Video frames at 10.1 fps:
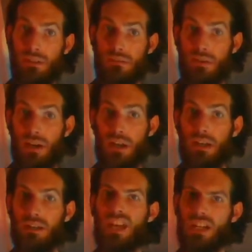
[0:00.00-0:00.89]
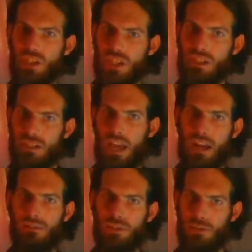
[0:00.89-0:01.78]
Right? That G
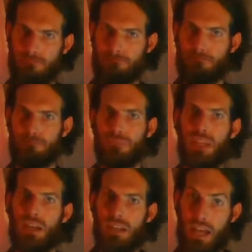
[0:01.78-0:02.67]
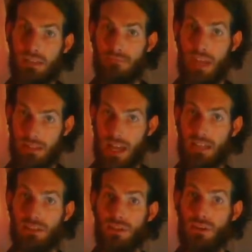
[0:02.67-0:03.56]
sounds, that
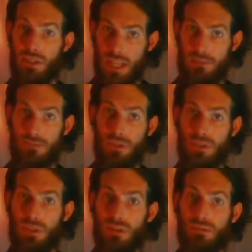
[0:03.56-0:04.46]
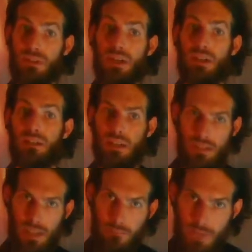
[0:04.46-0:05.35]
last note and that first note, they
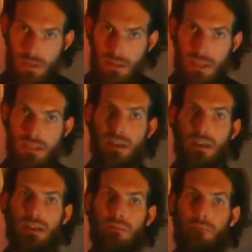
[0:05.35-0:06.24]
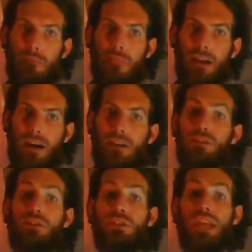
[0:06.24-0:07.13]
sound very
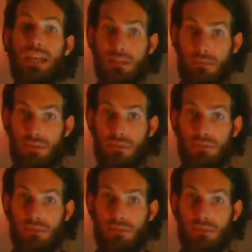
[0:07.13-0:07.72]
understandable.